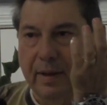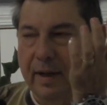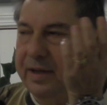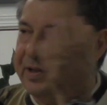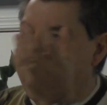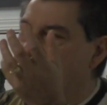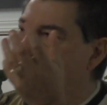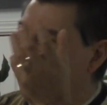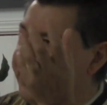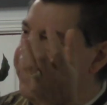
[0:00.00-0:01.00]
It is not a
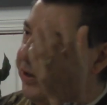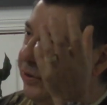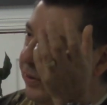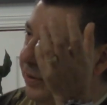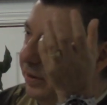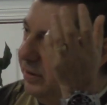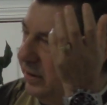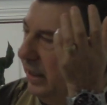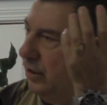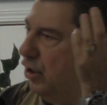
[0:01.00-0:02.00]
physical
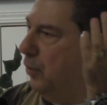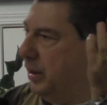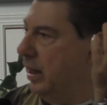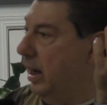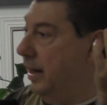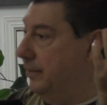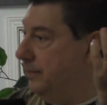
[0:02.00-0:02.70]
thing going on.